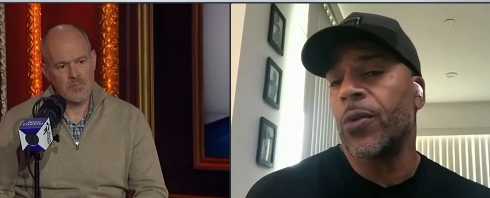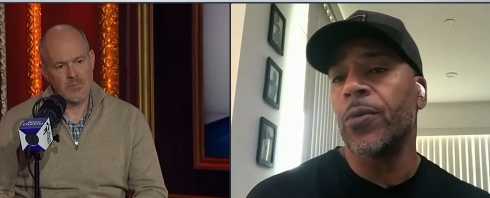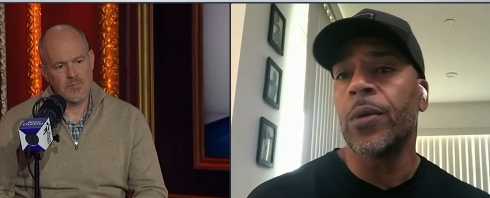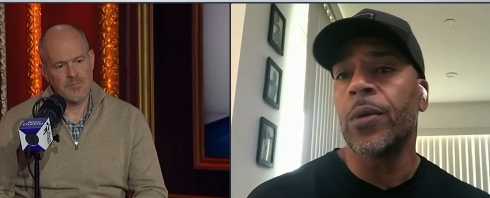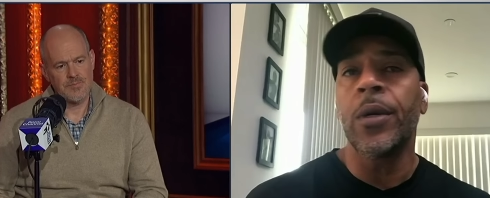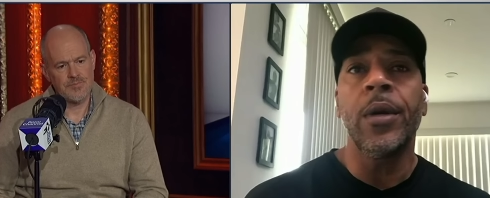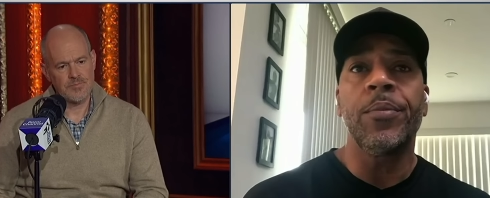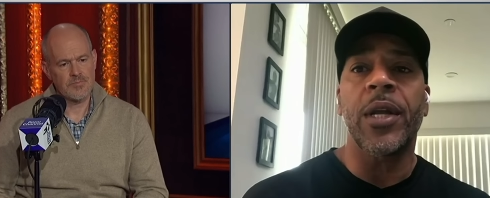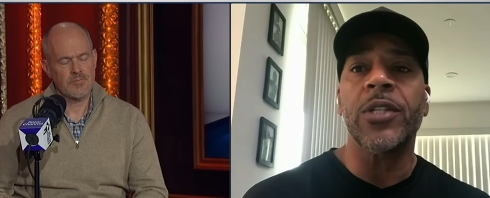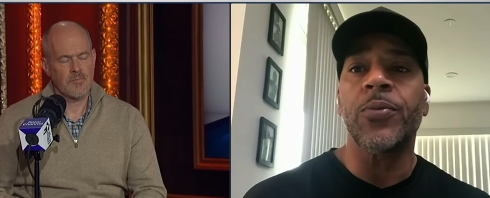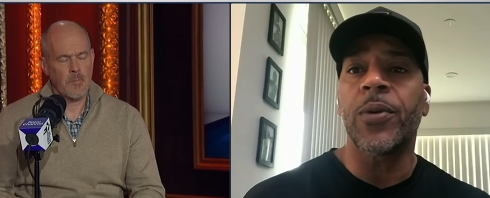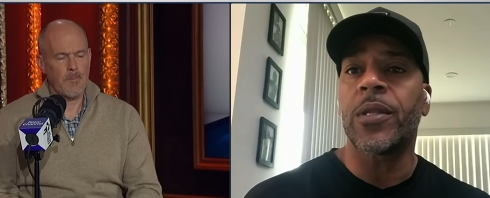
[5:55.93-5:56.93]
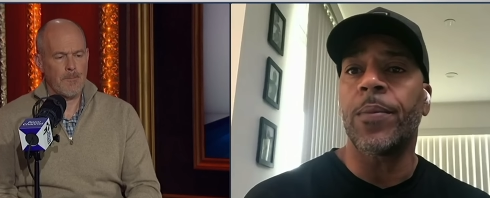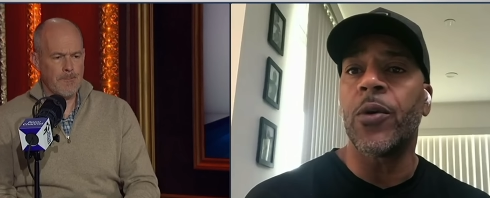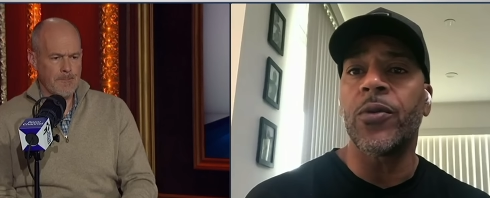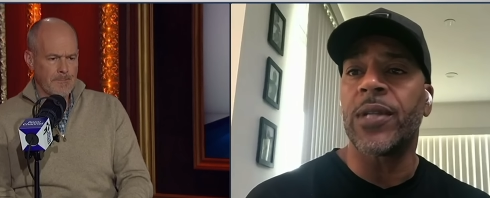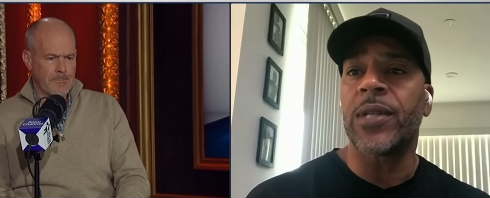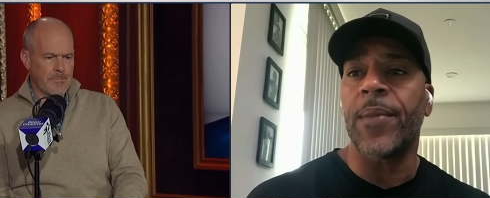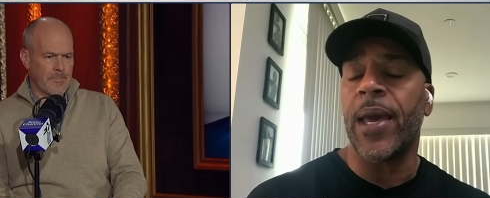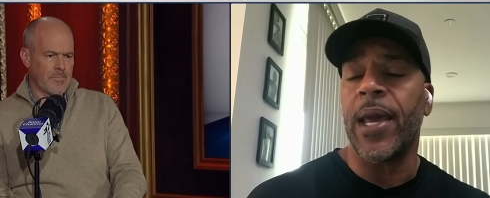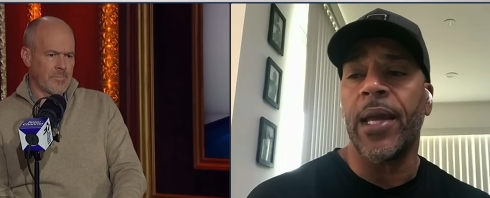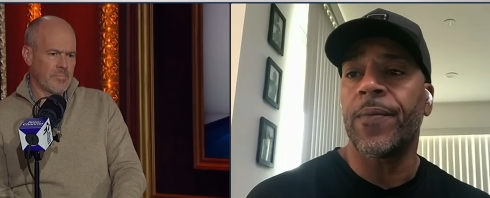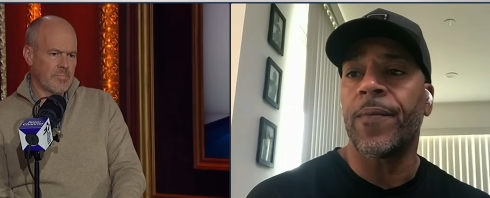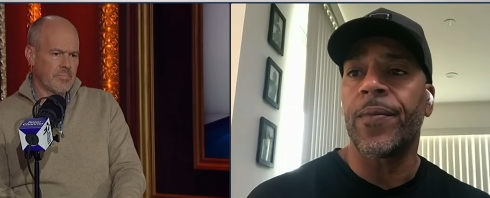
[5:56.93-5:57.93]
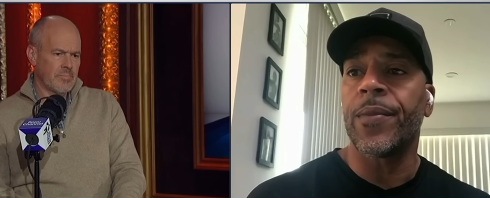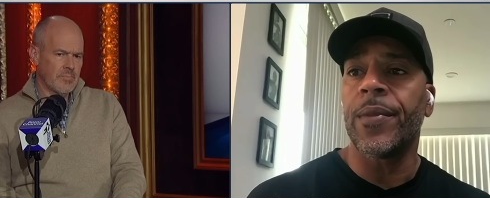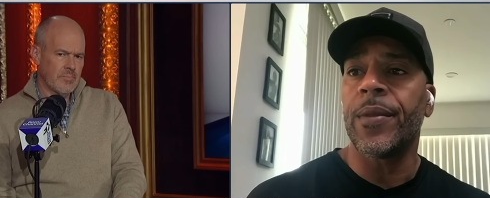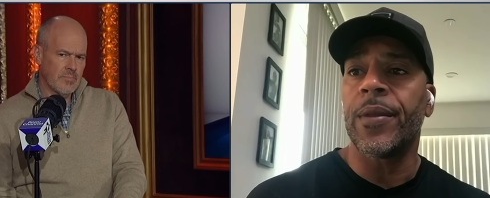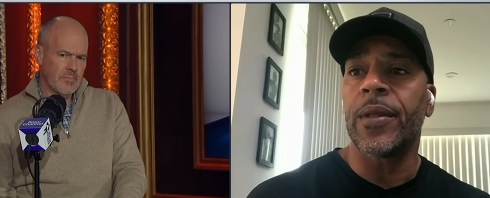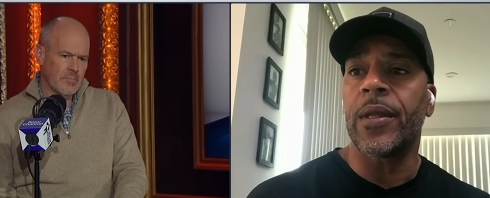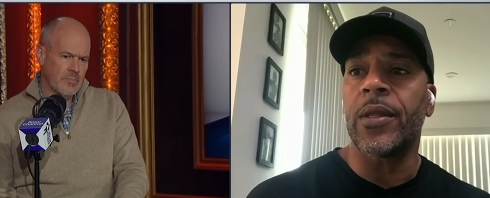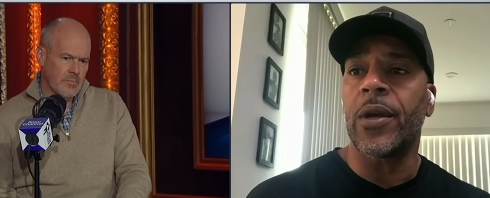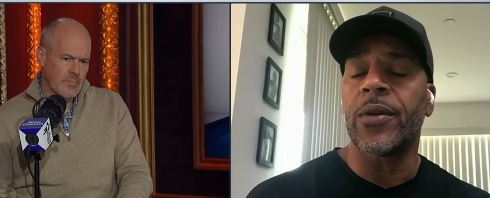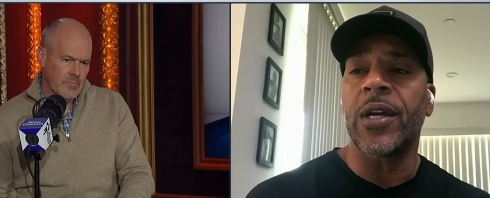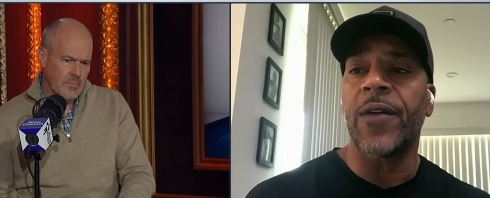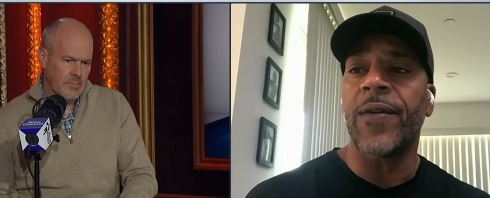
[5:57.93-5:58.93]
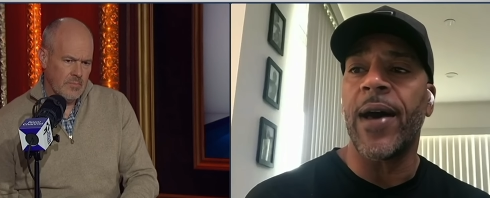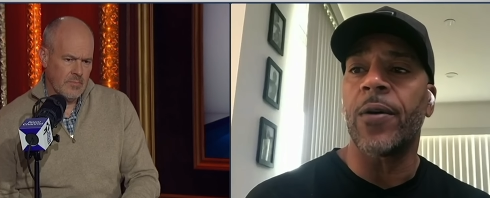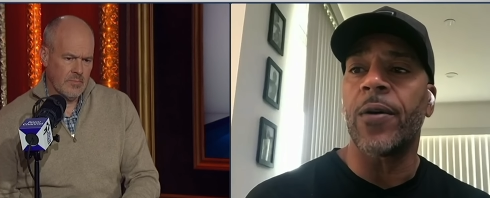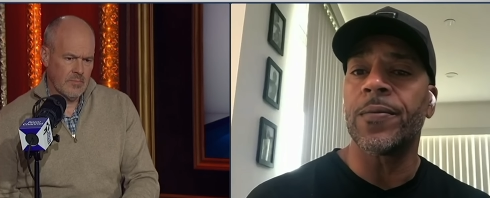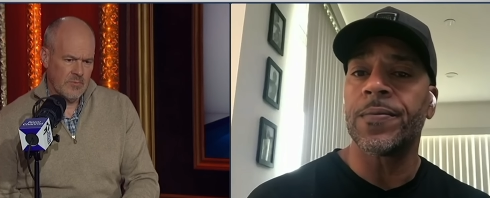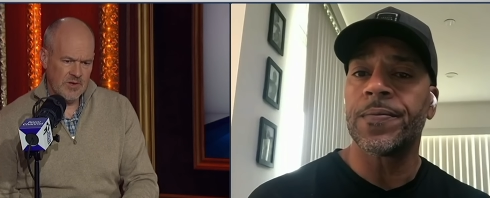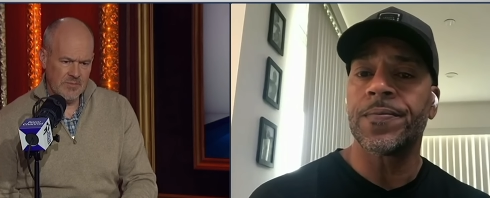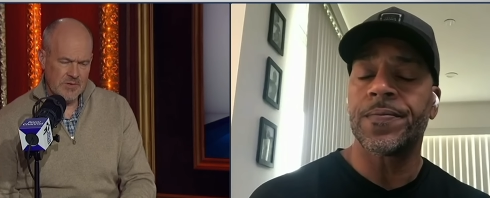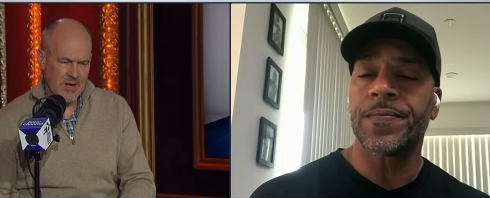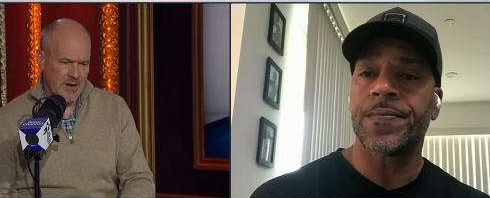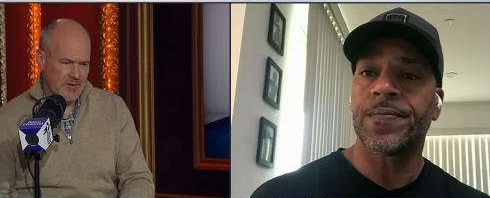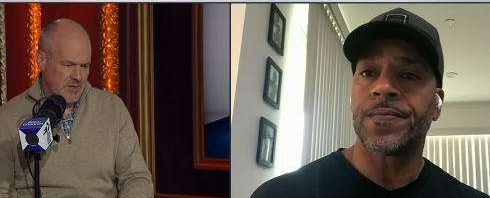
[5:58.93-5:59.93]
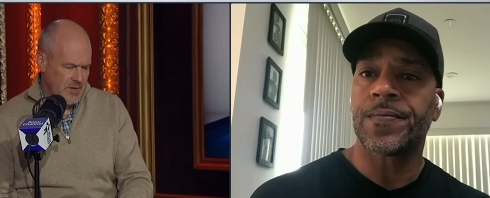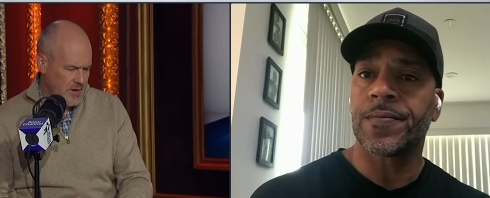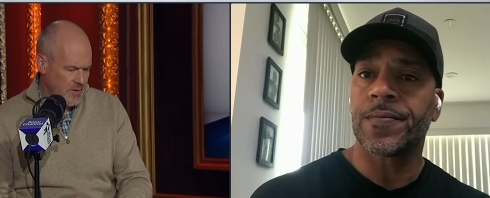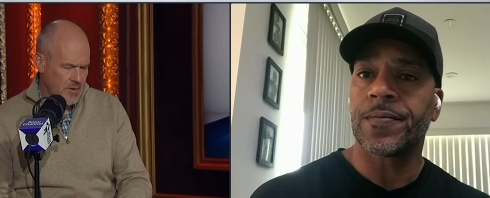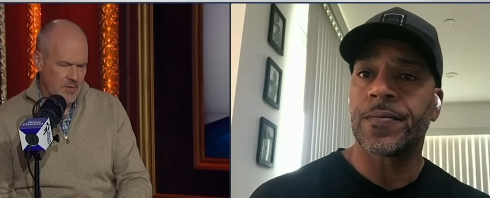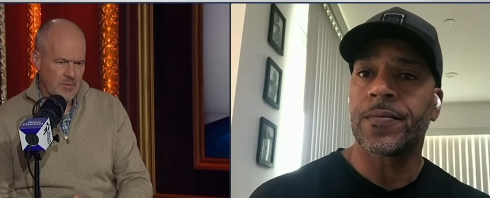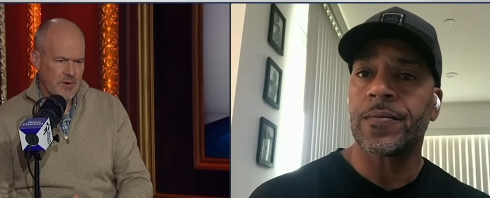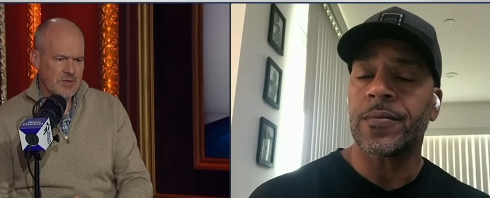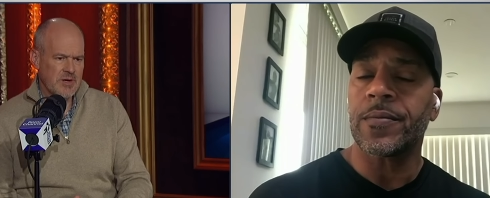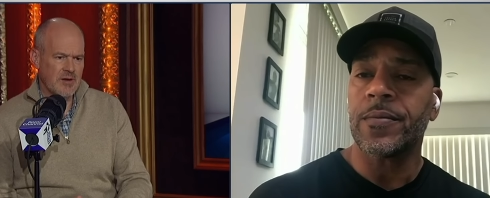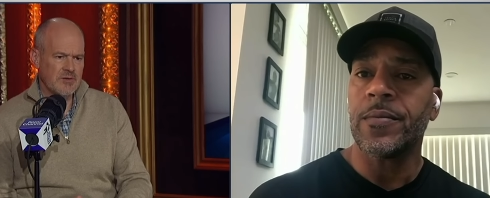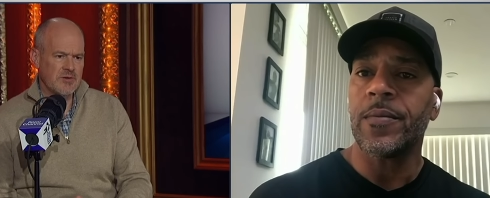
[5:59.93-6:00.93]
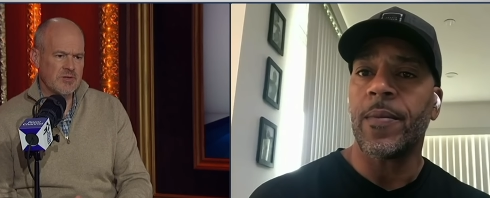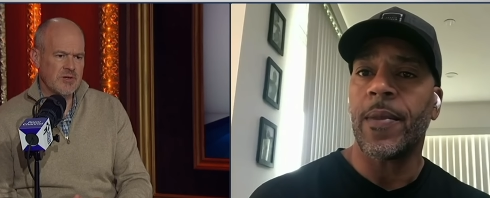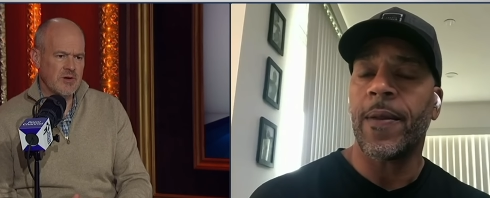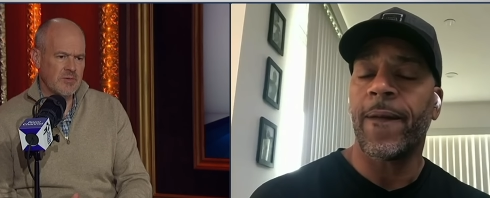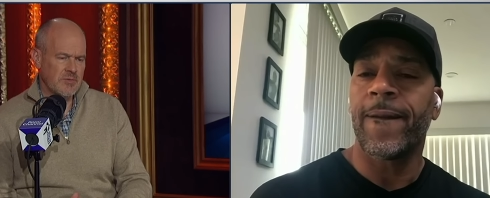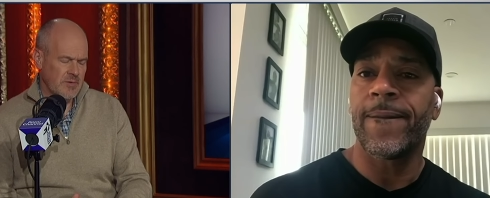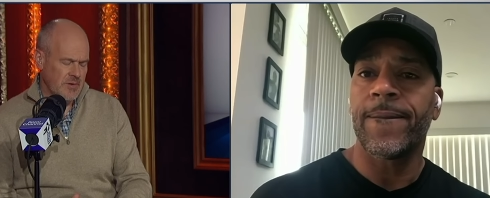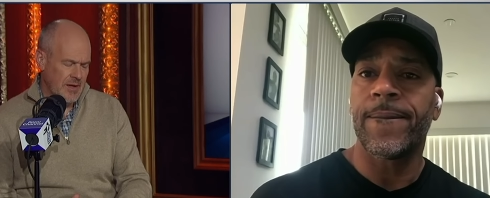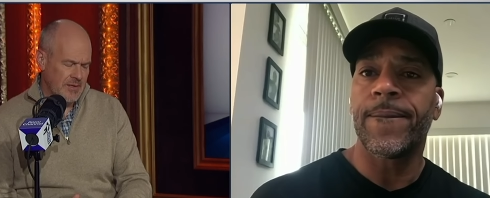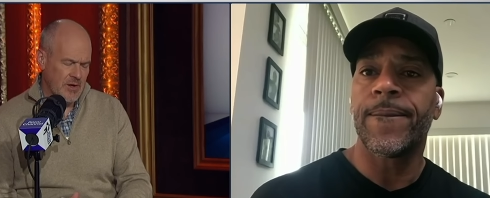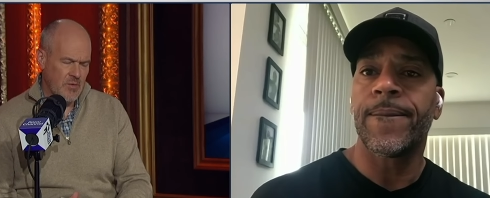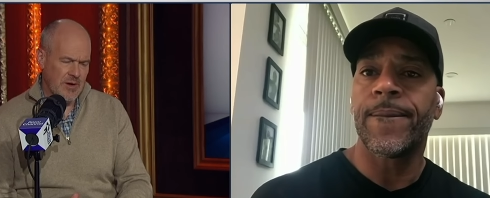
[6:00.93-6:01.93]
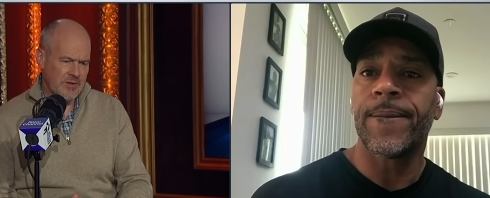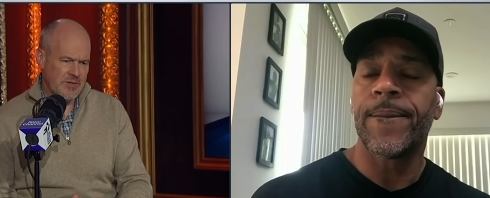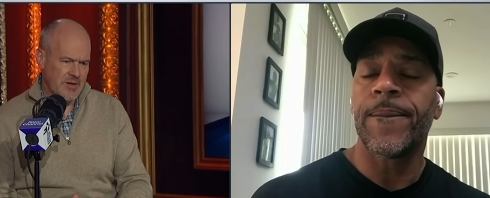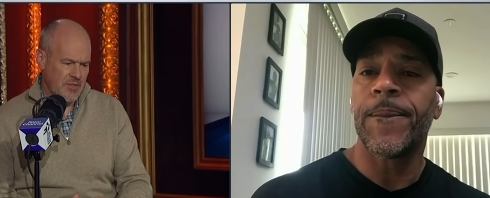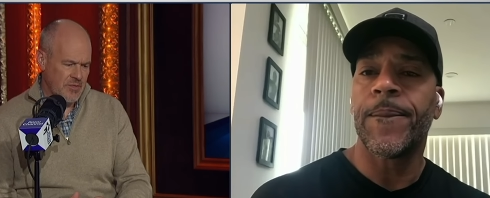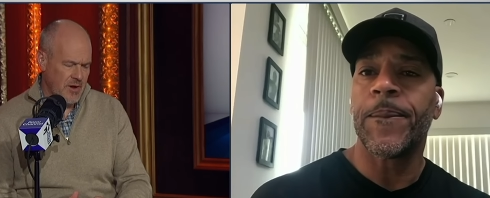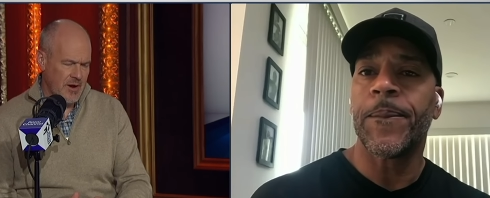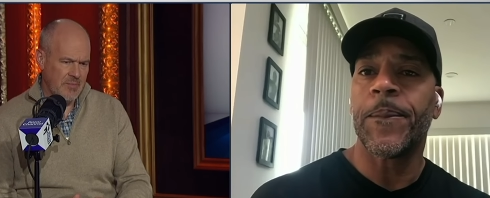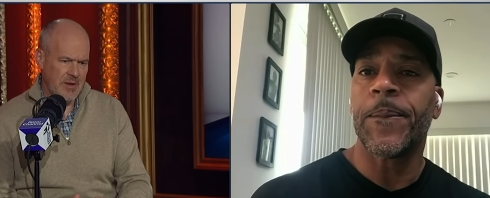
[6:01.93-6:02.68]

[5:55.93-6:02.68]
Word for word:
Speaker 1: two, plus with the moves they made, they're a tough out.
Speaker 2: Jim Jackson here on the Rich Eisen Show. Not the question I thought